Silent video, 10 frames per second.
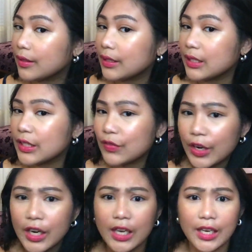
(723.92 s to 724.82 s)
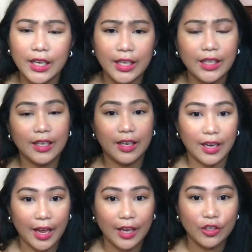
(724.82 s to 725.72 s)
It's very
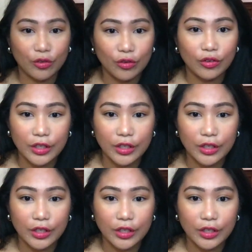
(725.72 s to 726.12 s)
natural.